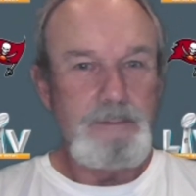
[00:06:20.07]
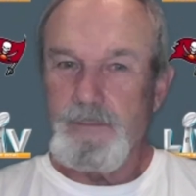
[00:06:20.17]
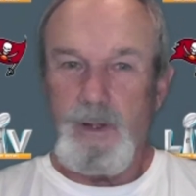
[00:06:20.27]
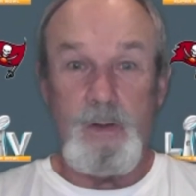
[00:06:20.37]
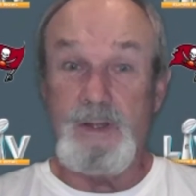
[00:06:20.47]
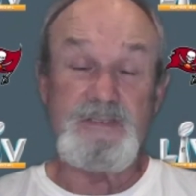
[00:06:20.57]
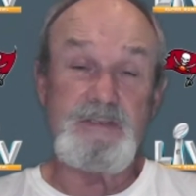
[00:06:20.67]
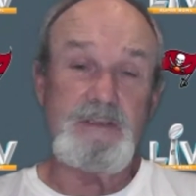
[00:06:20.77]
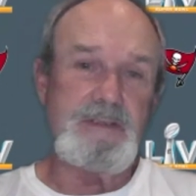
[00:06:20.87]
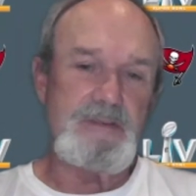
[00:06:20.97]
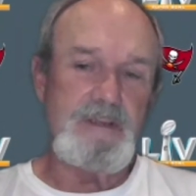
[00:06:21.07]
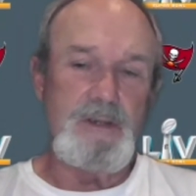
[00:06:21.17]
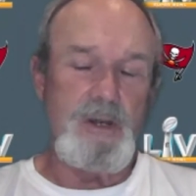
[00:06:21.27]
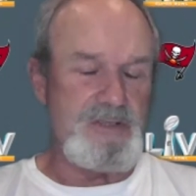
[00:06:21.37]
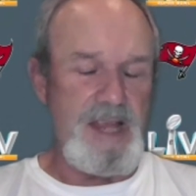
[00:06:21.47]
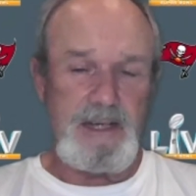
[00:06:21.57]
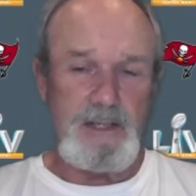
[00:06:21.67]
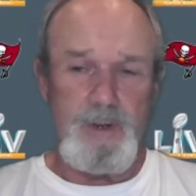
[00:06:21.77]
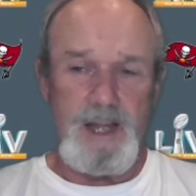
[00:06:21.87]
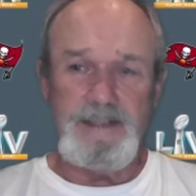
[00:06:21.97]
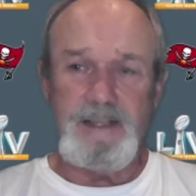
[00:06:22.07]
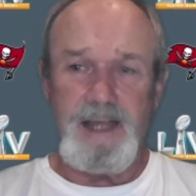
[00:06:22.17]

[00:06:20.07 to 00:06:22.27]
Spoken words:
Oh, it's you're exactly right.